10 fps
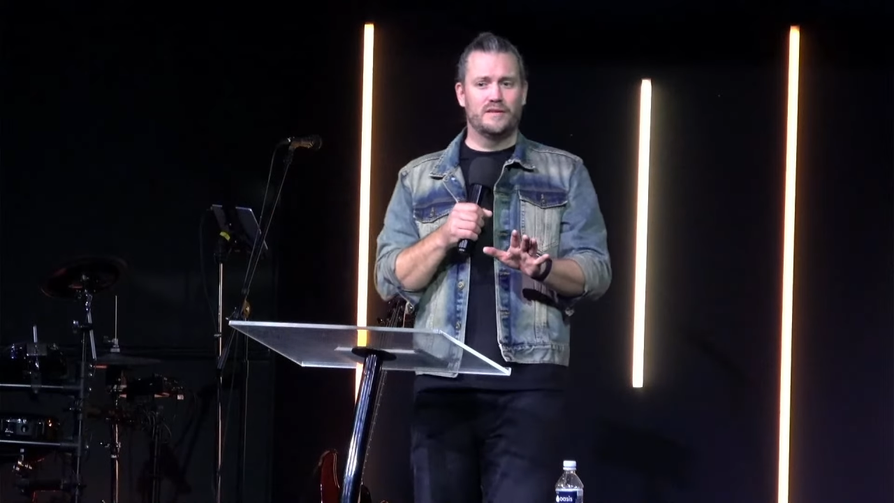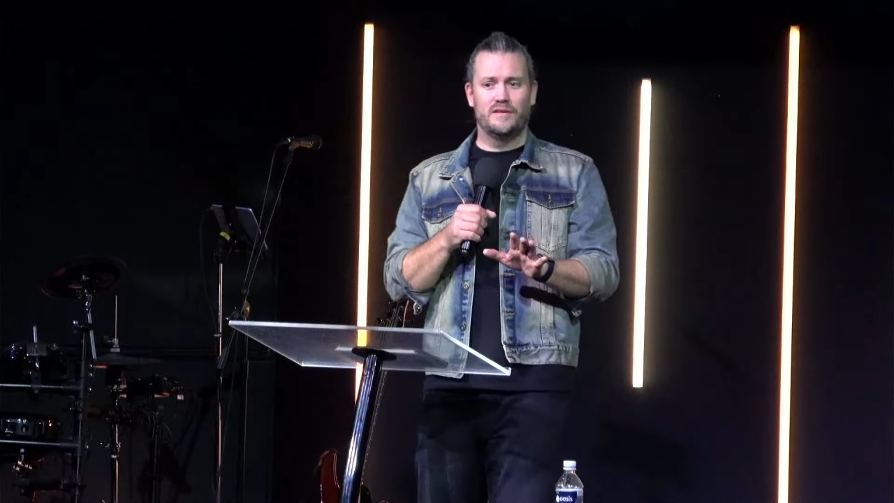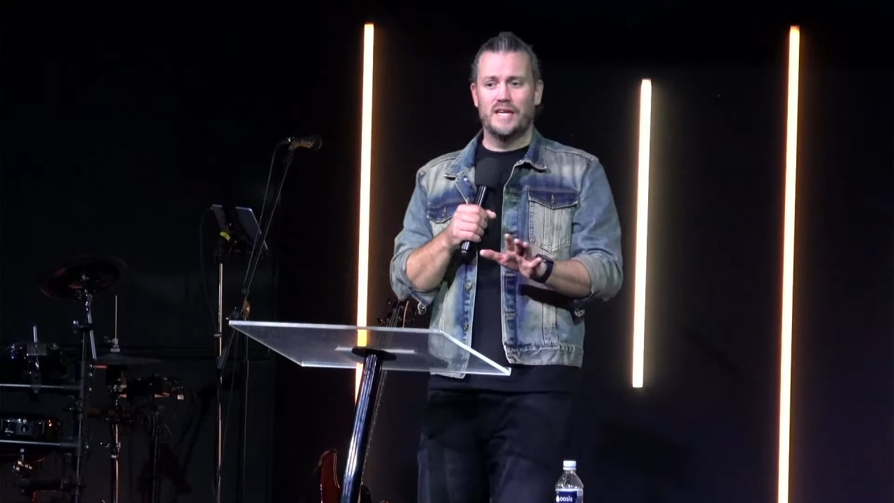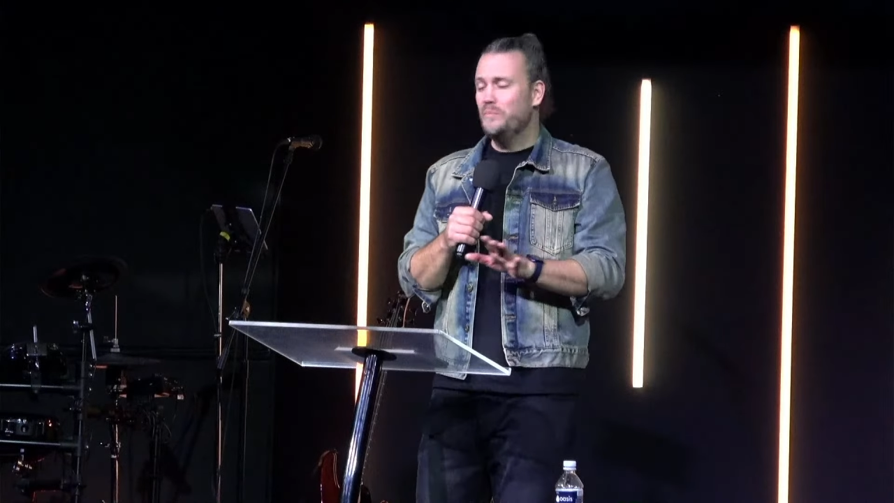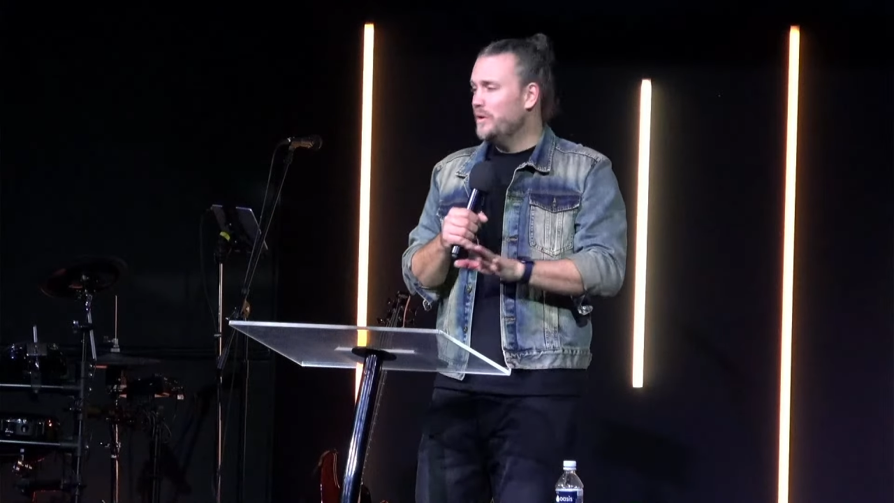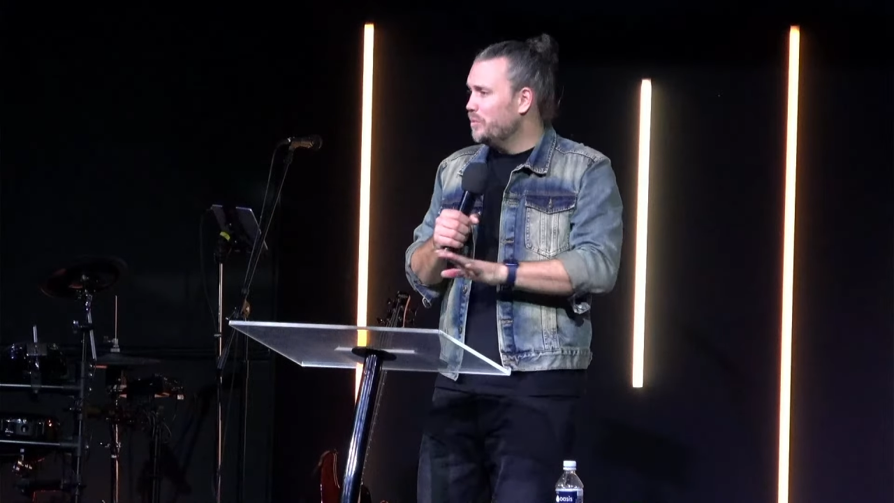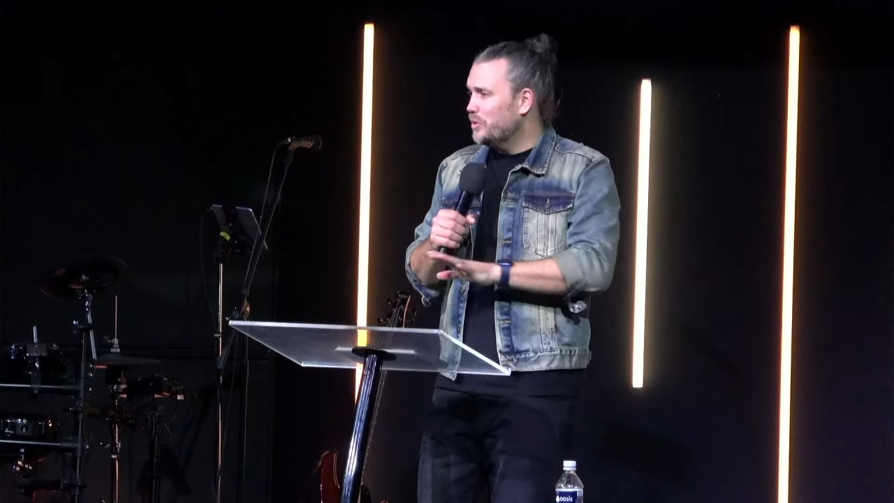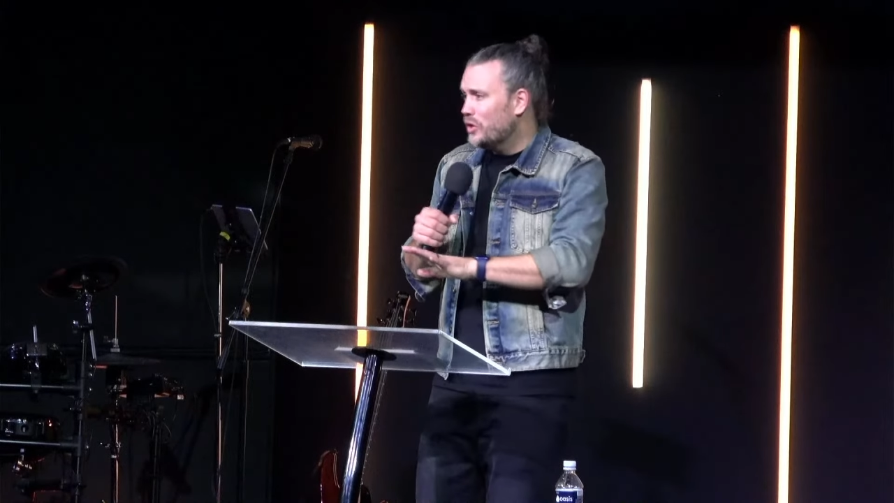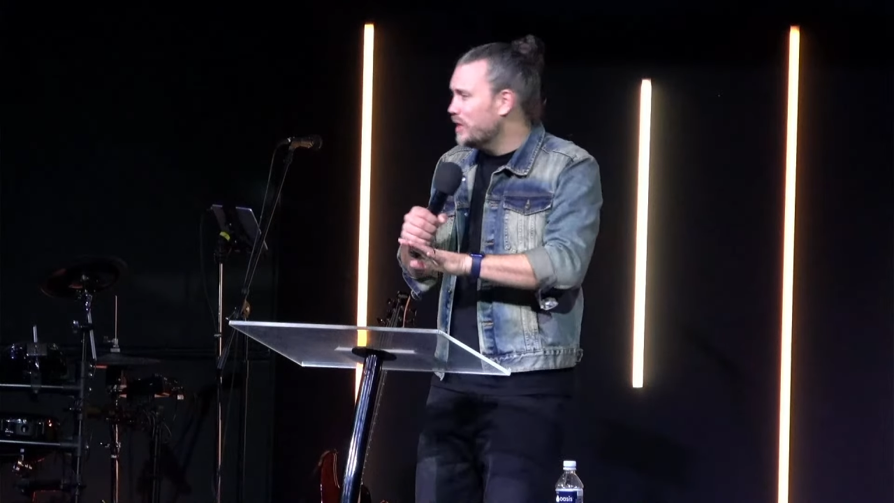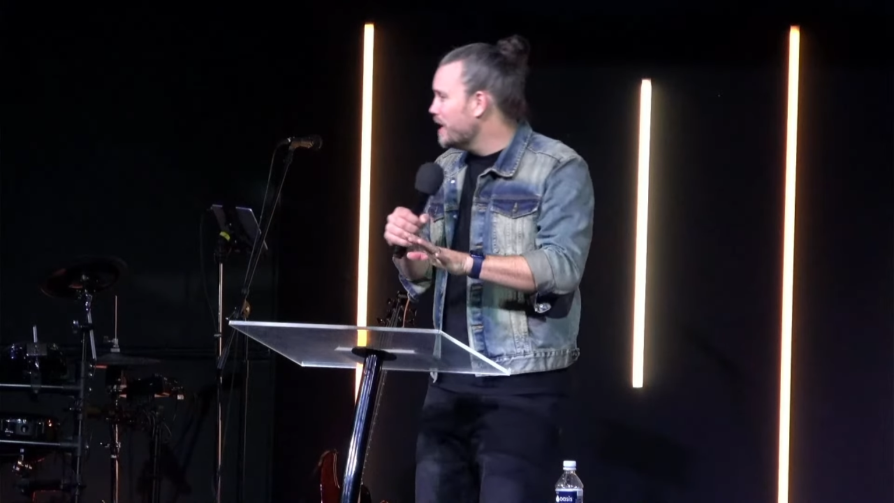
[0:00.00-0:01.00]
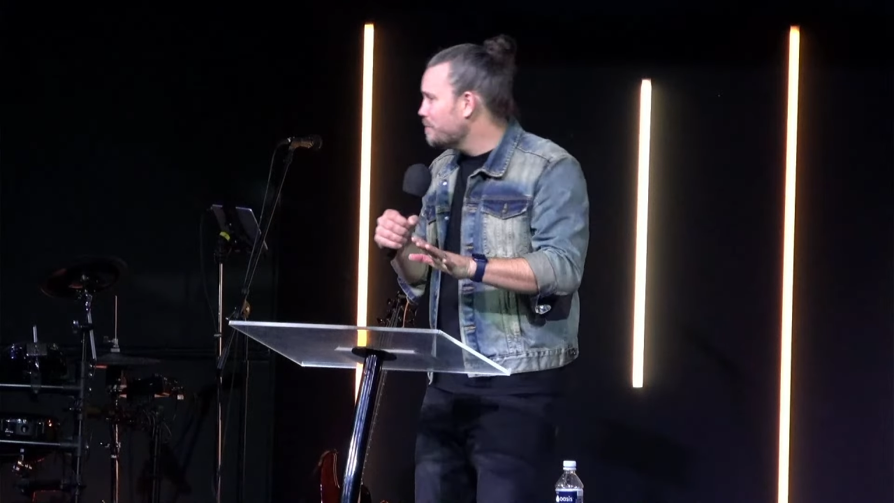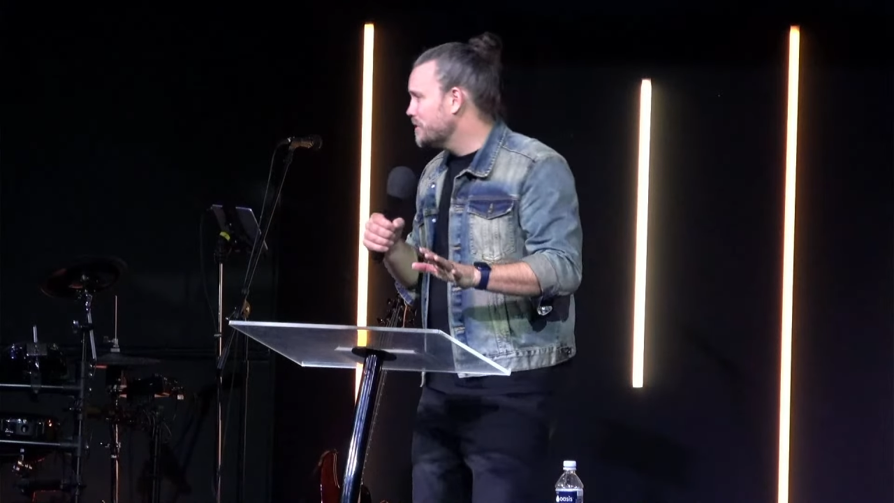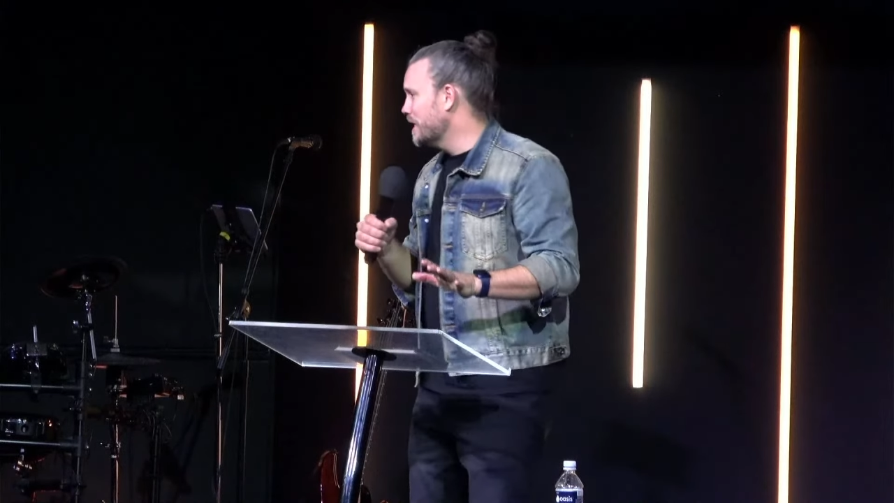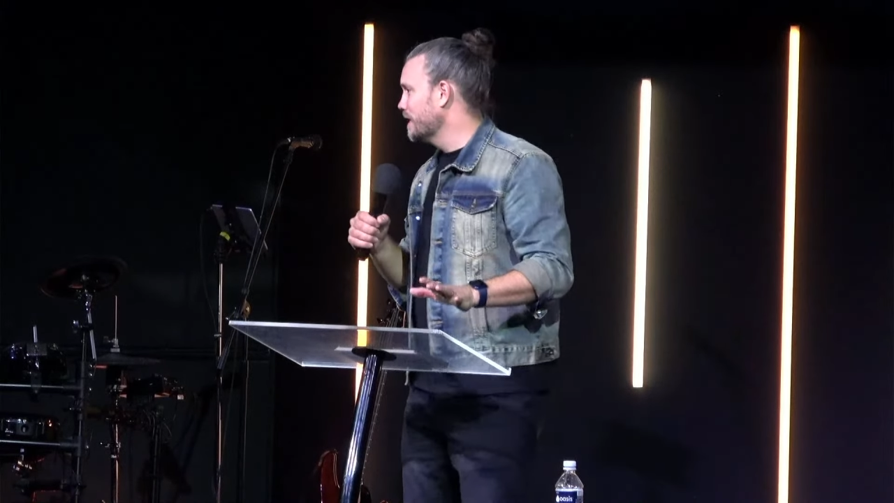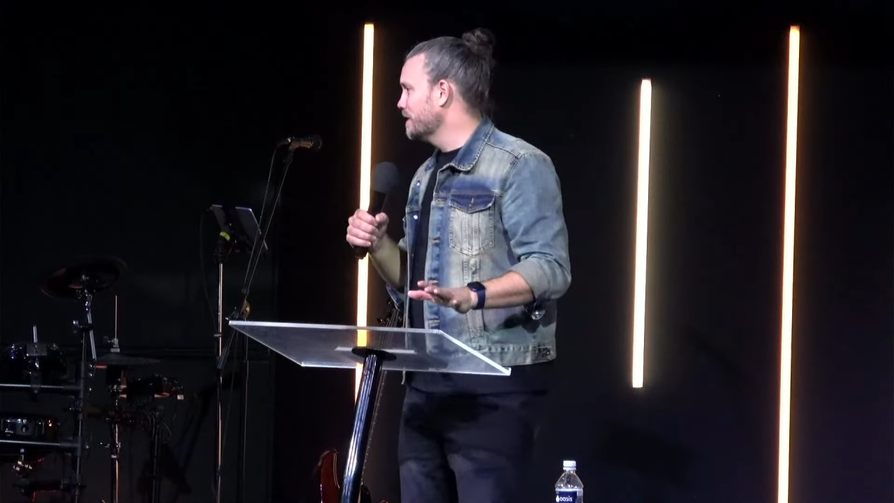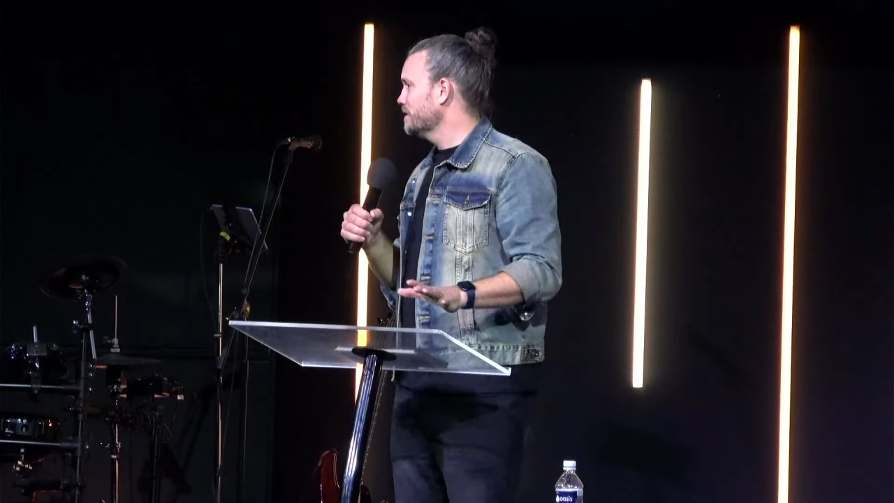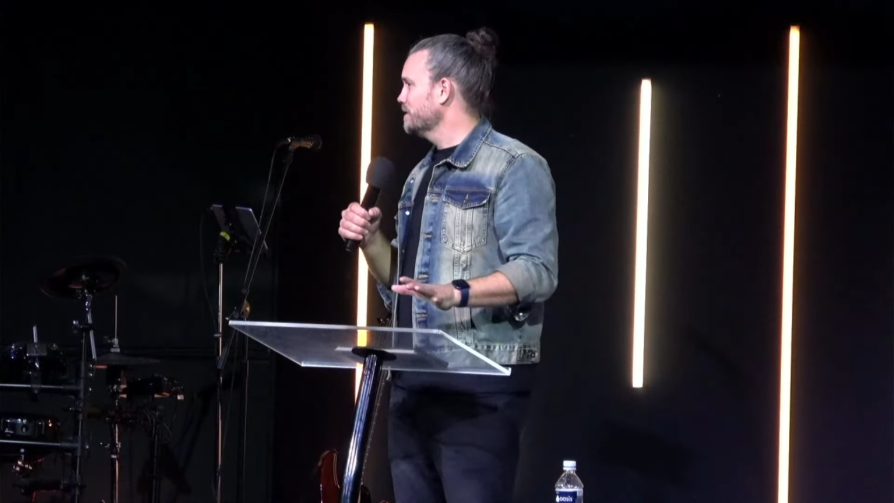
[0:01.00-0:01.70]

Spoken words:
Dead people don't get upset.